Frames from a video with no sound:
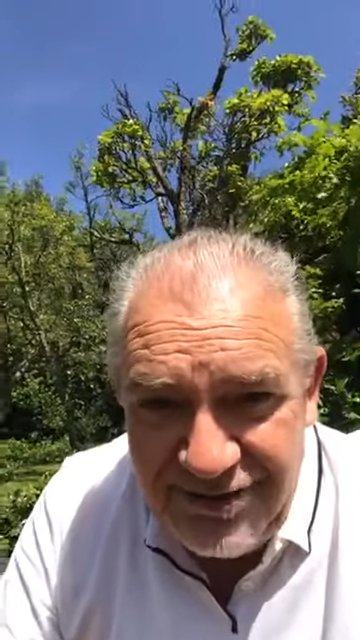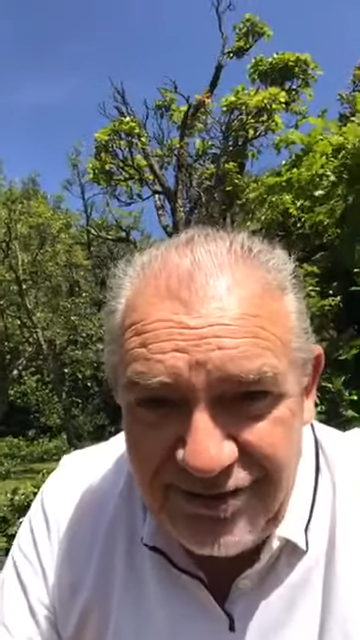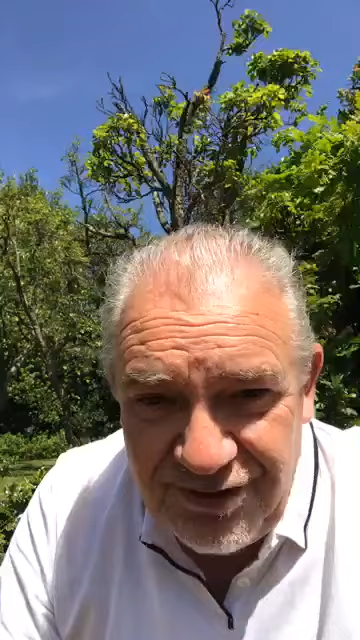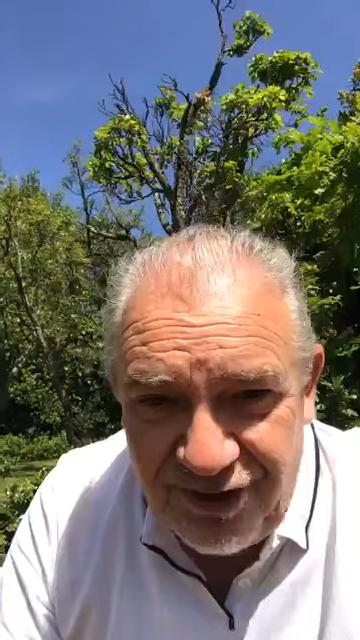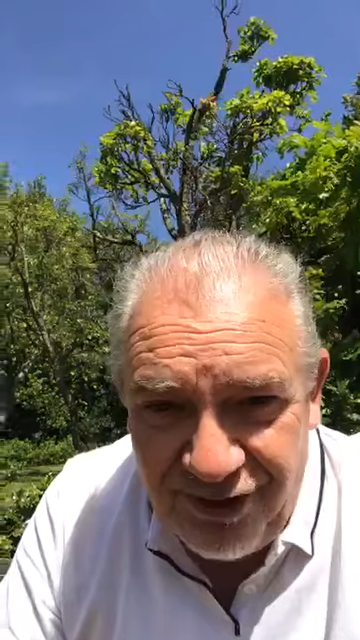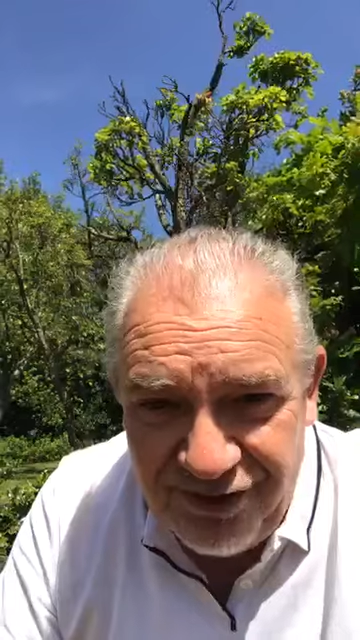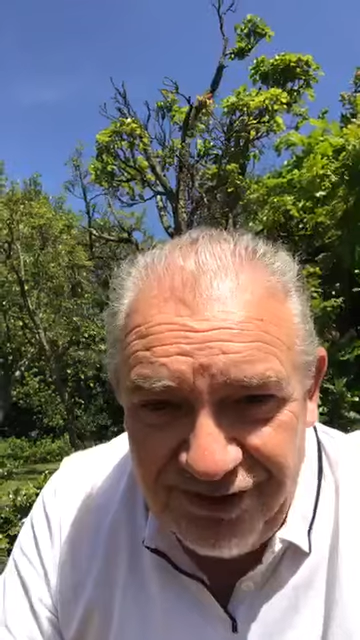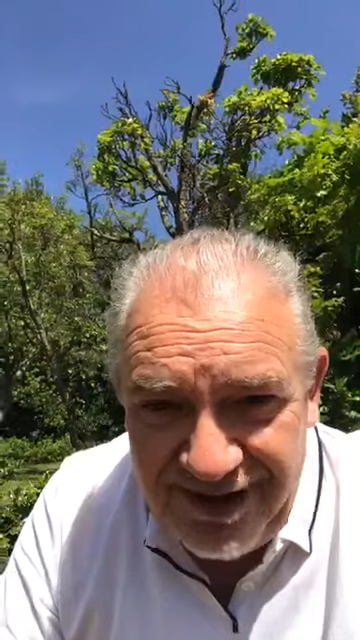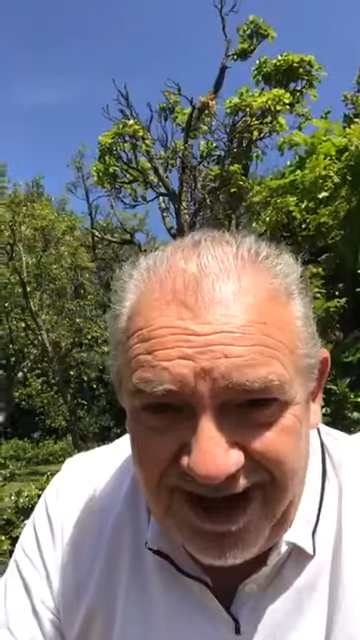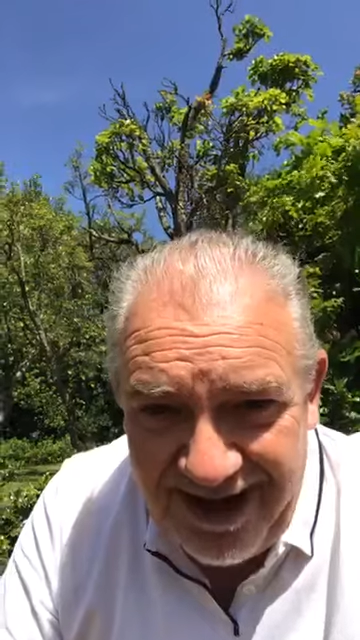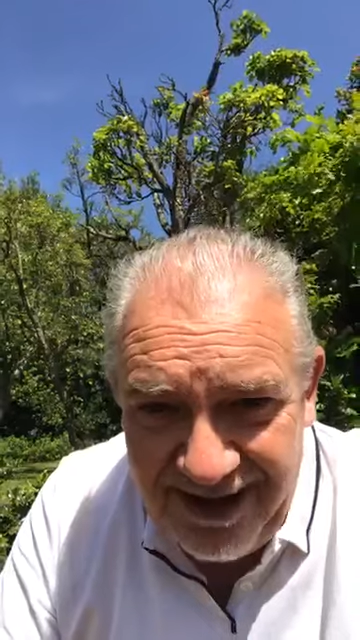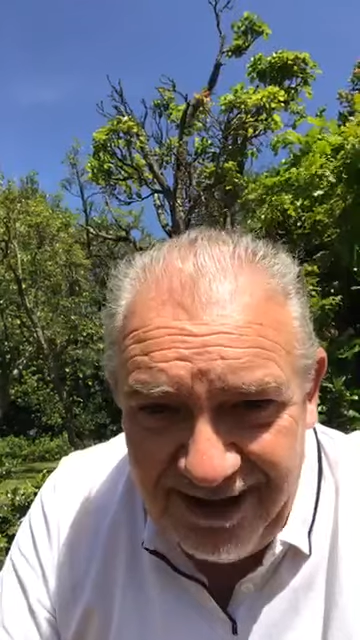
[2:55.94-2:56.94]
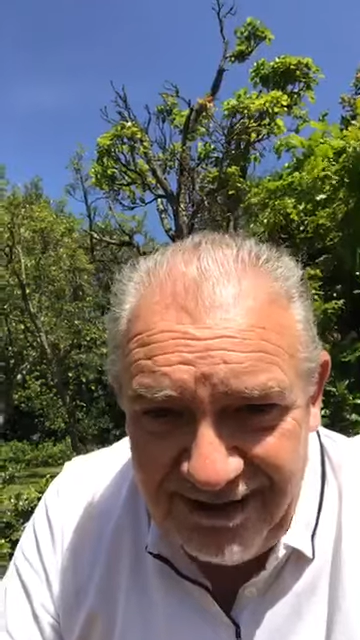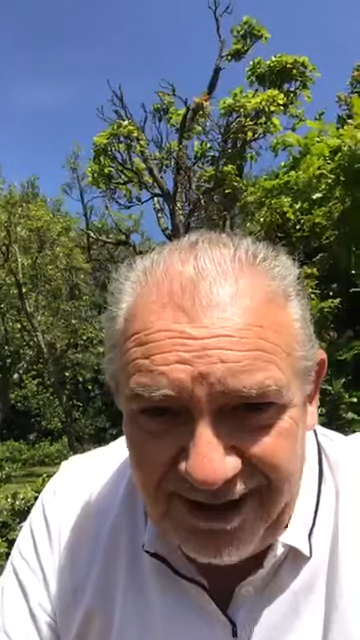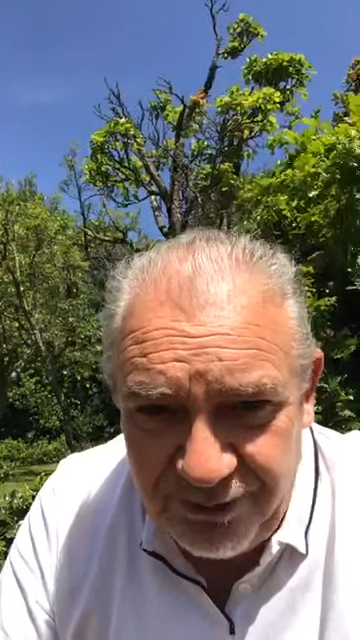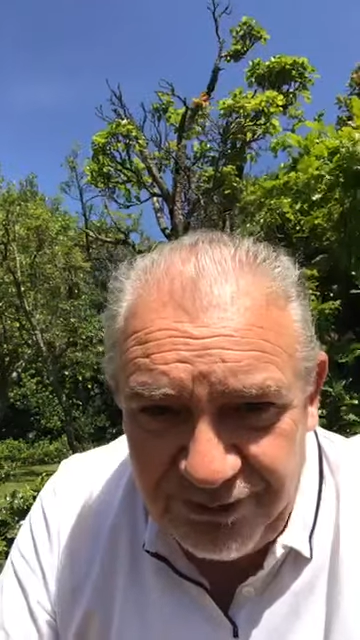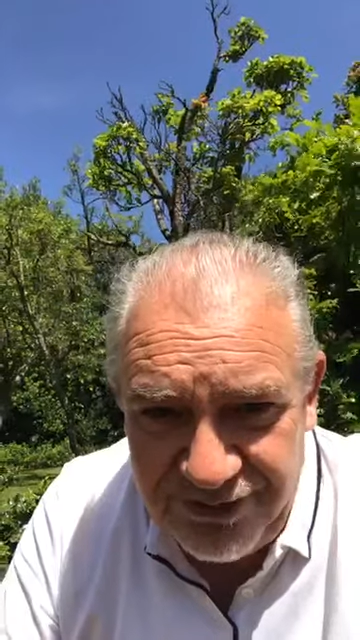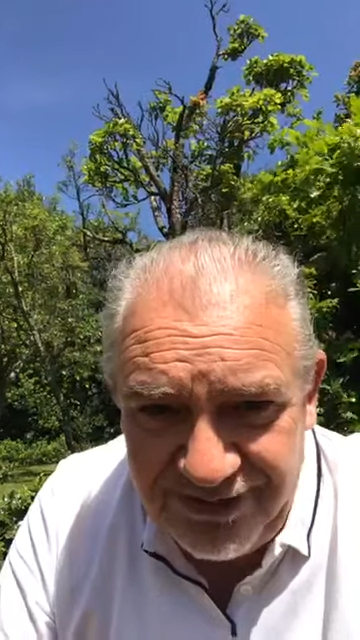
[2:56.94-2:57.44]
John
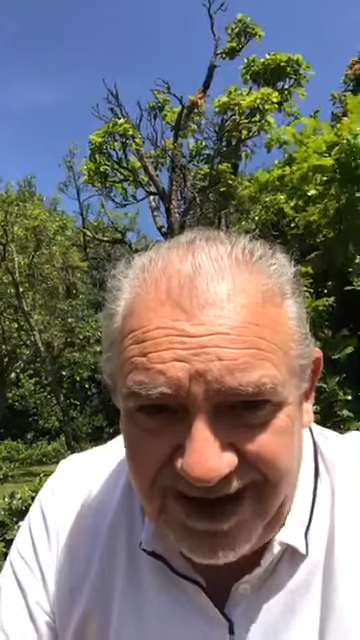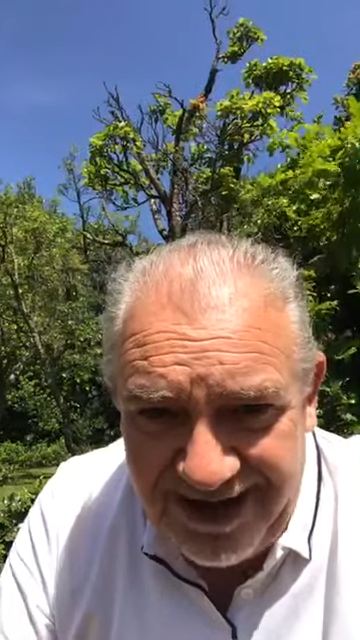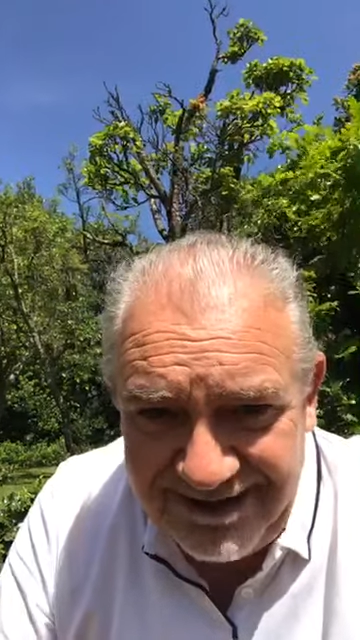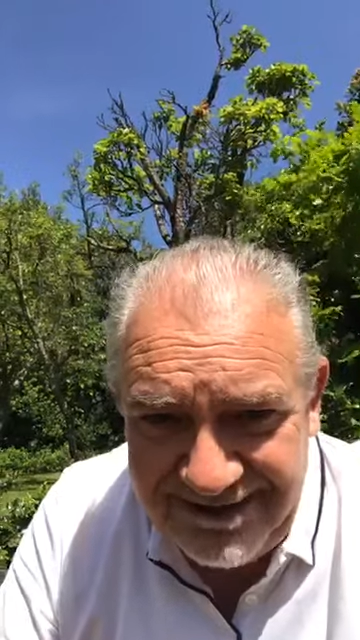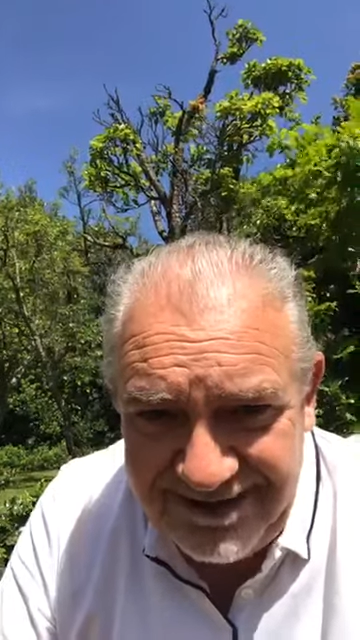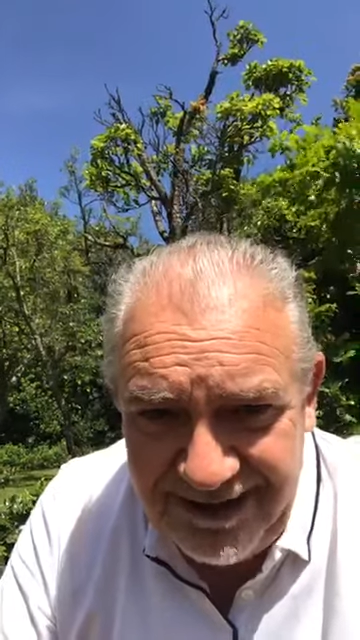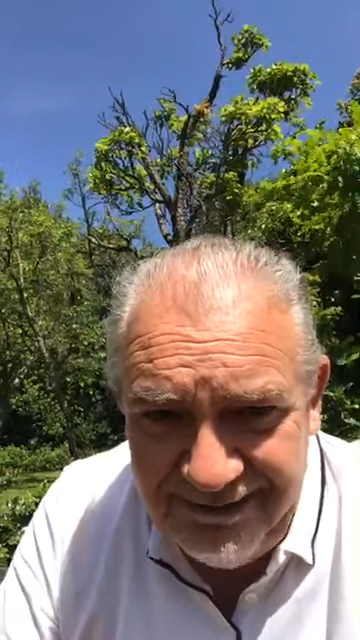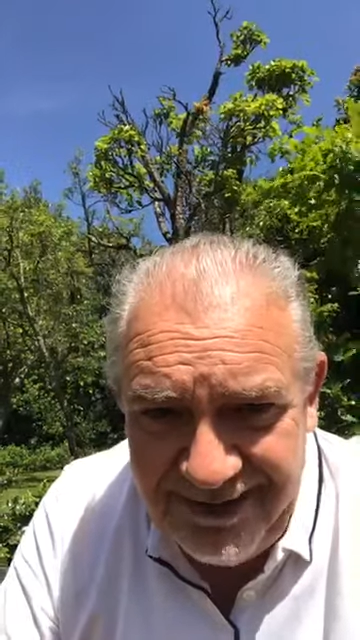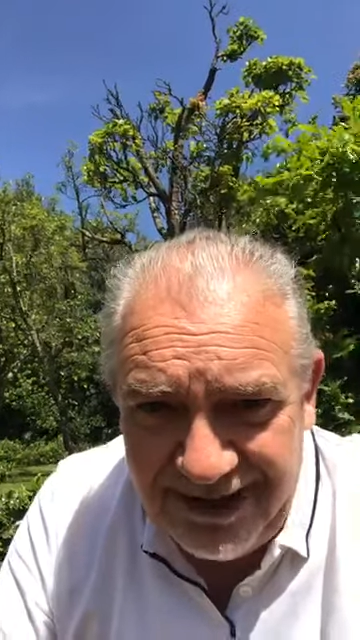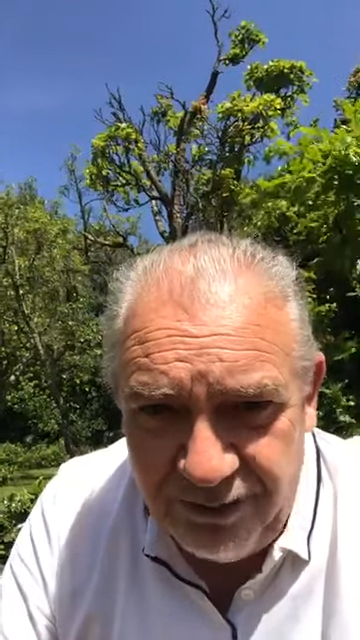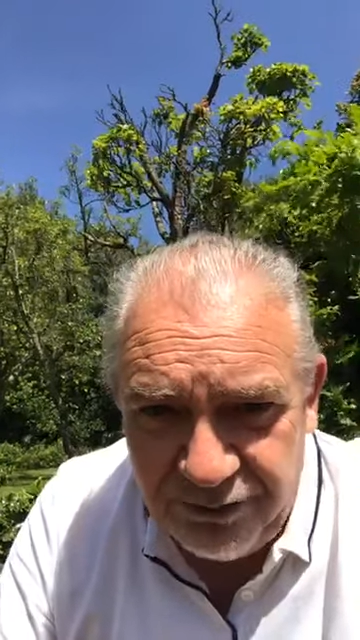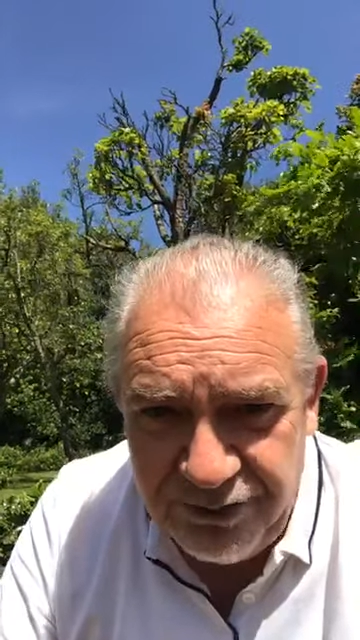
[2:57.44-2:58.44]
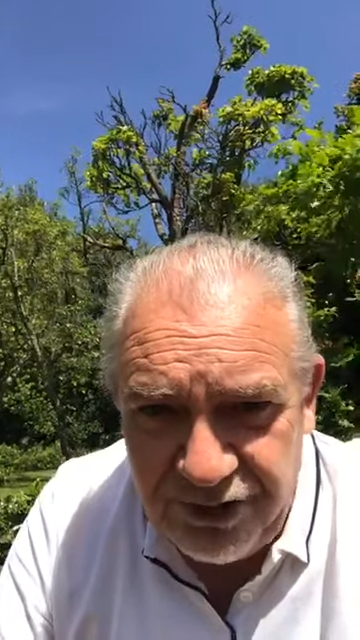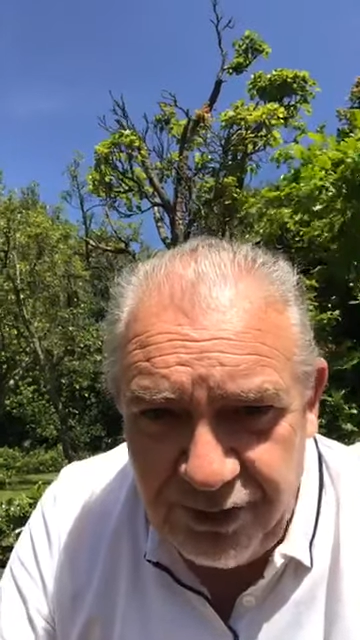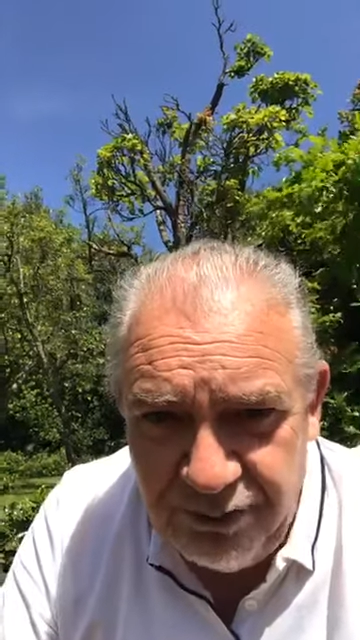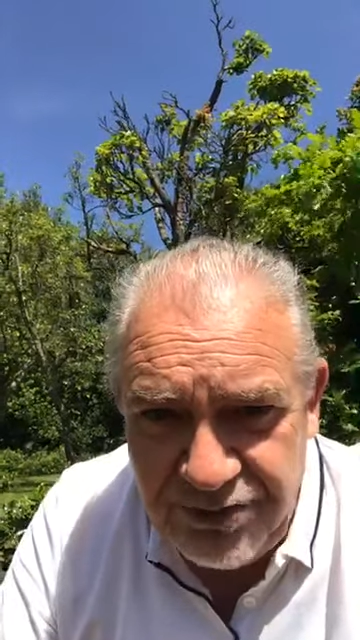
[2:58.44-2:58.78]
Nelson, hi Stevie, hello to you.